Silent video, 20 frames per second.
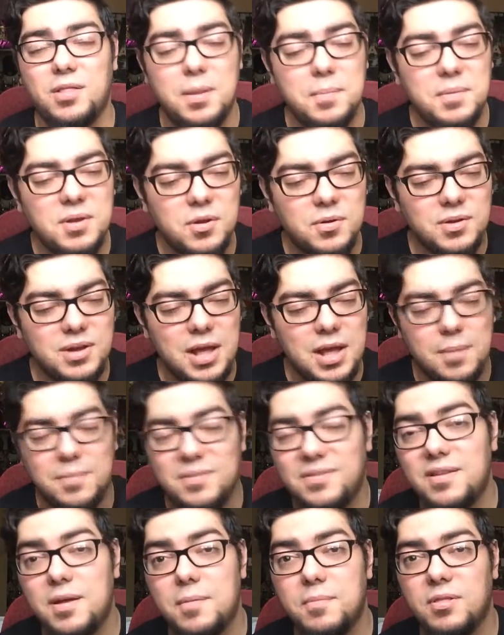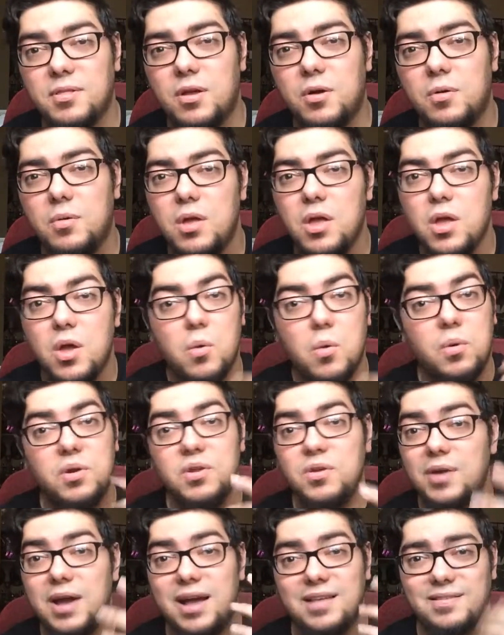Let me know in the comments down below, what
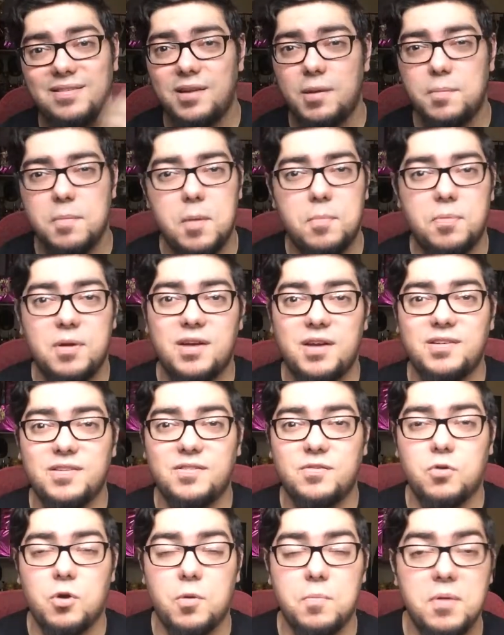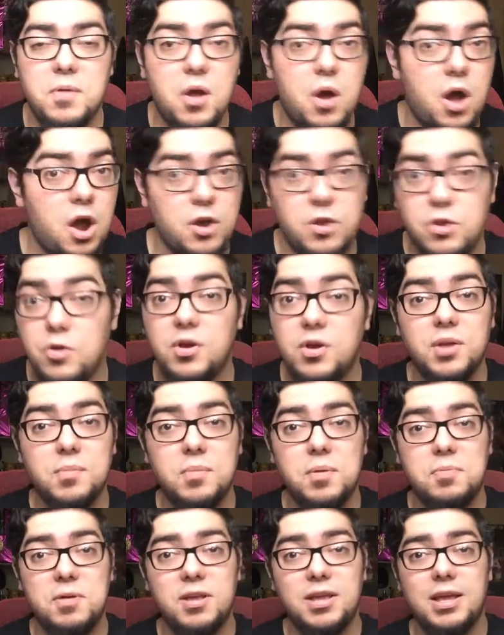do you guys think about Project Scorpio? Are you going to
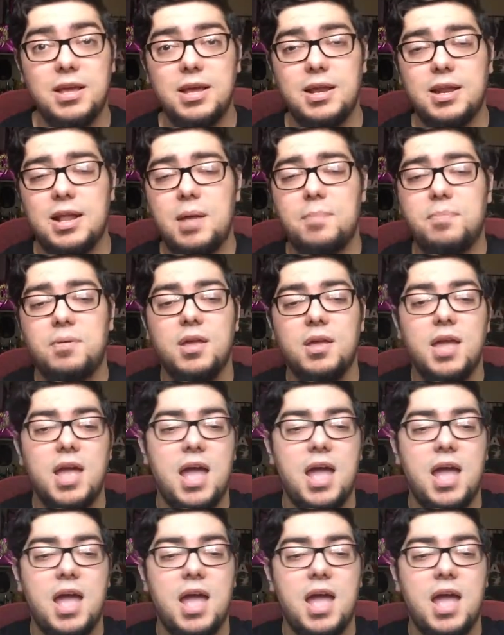be picking it up?